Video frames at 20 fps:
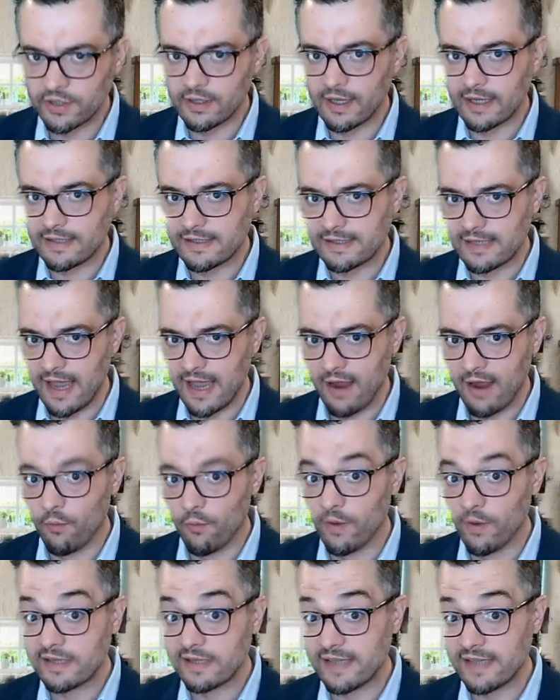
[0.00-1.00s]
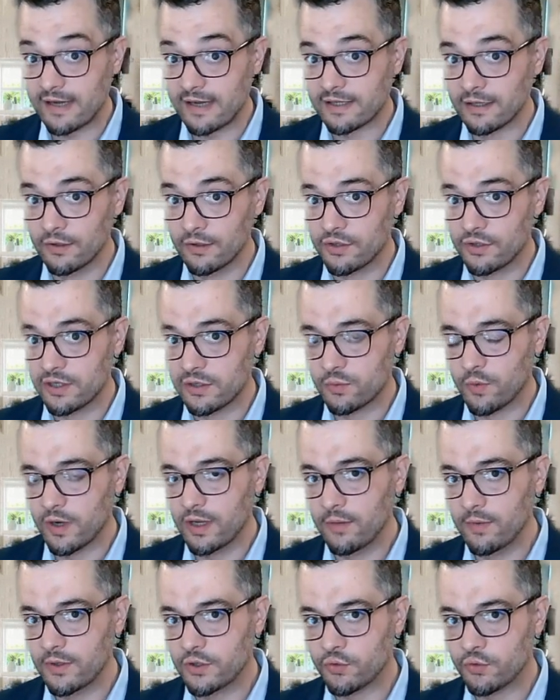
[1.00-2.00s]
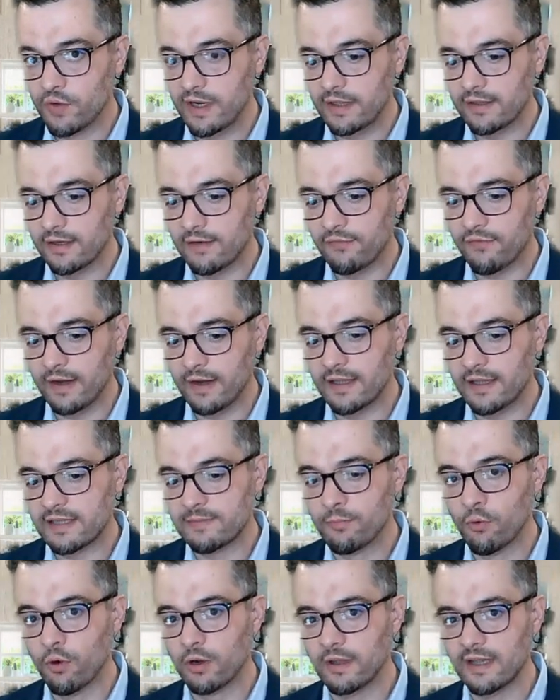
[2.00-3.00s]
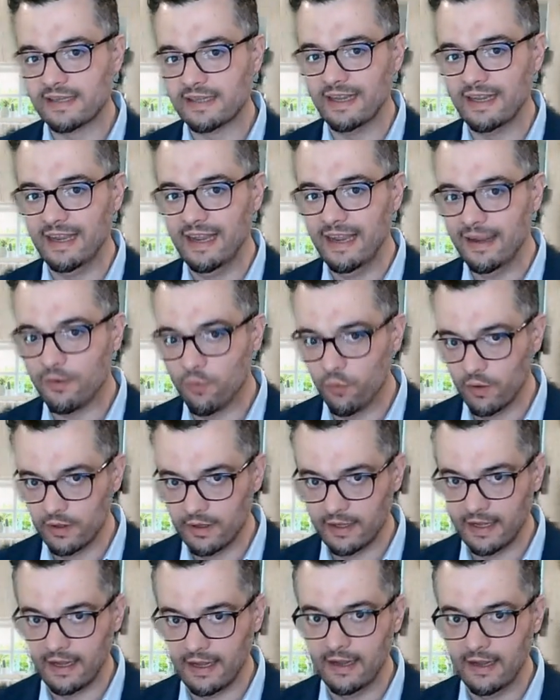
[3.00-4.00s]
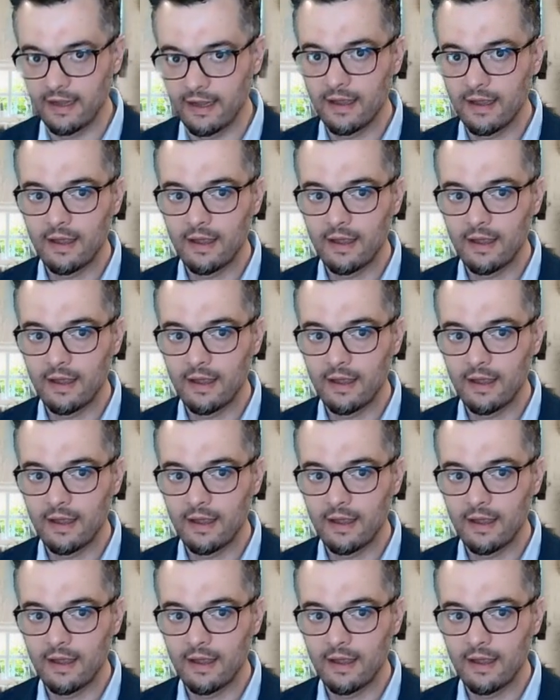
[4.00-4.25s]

let's say, or one set of solutions where you would treat the defendants more or less equally,